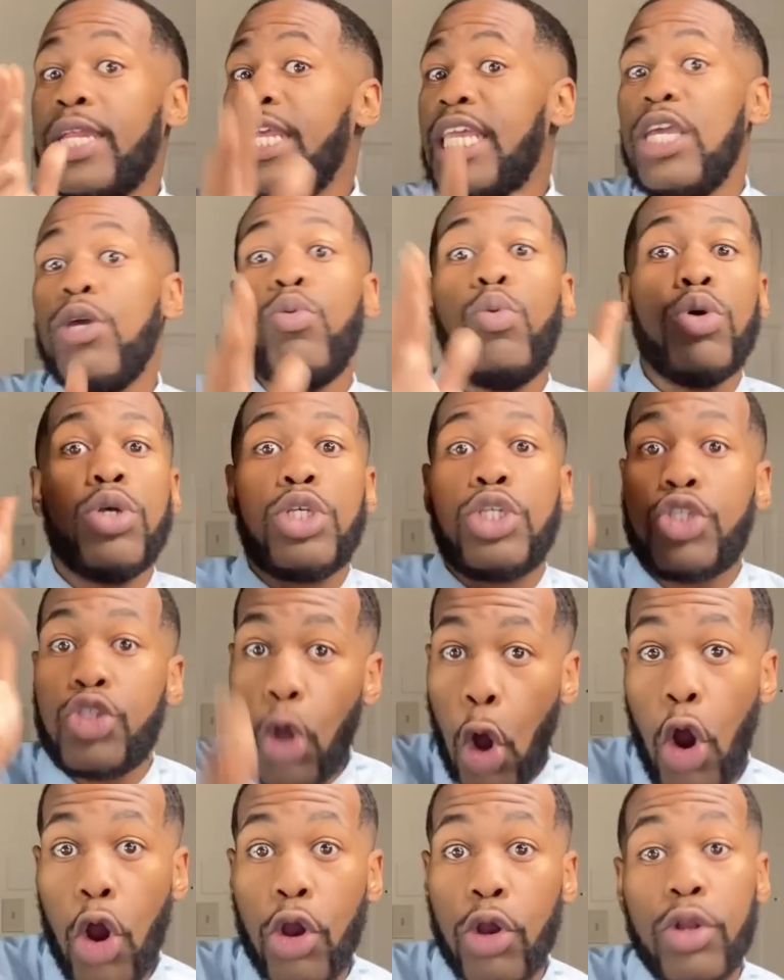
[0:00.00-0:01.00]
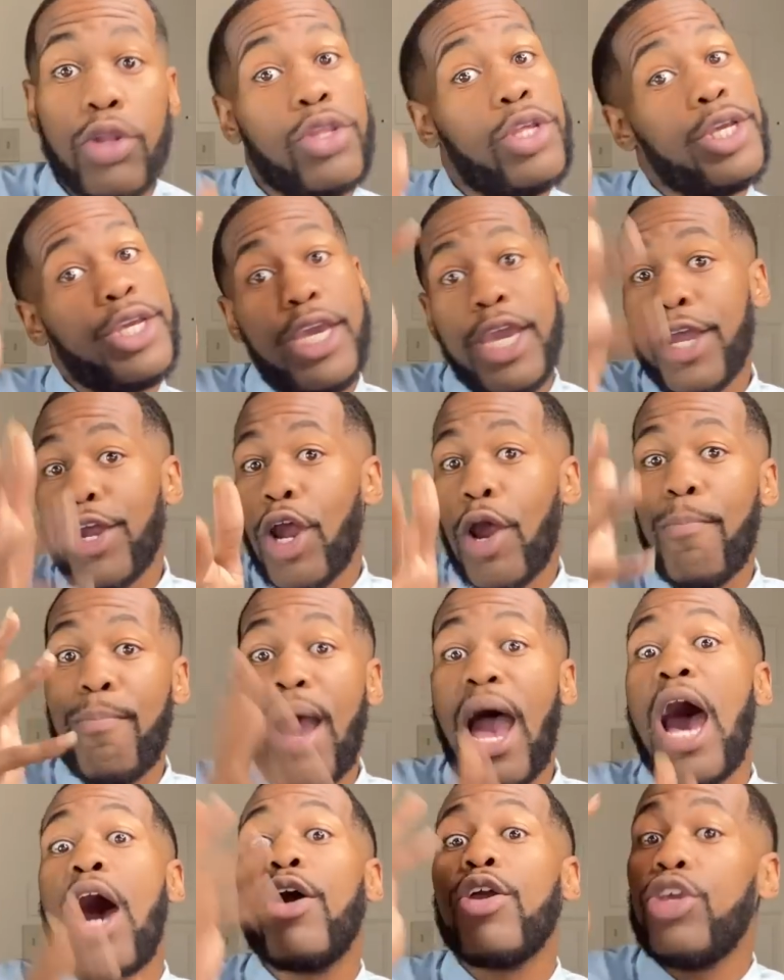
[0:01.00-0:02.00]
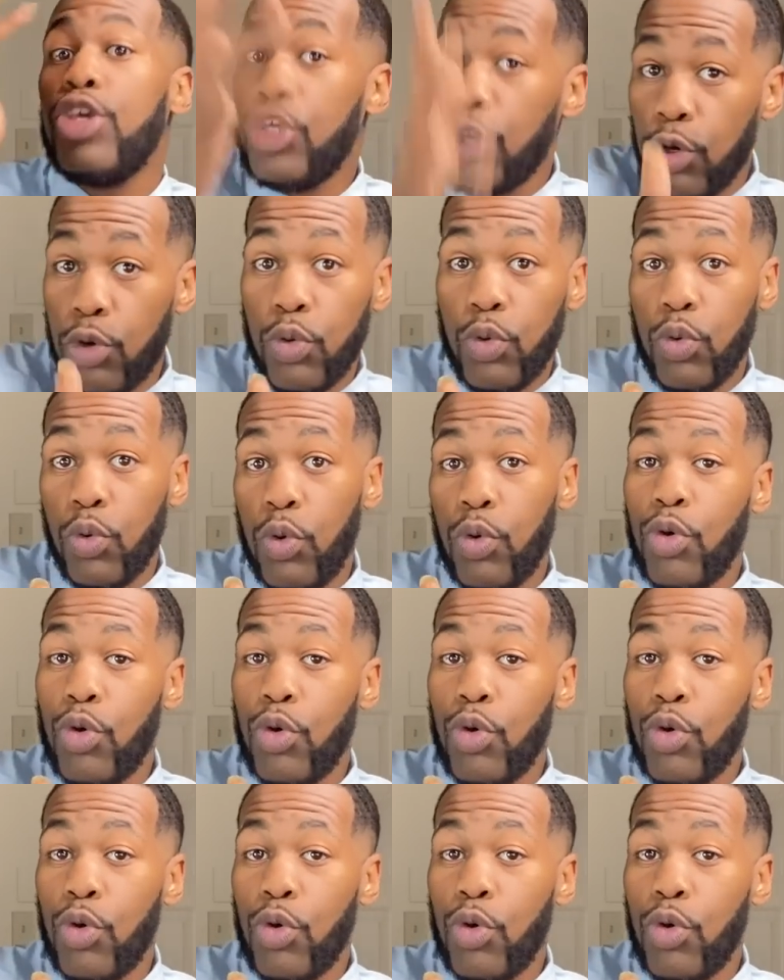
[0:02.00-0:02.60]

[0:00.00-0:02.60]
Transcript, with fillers: He Will Start to Care About You.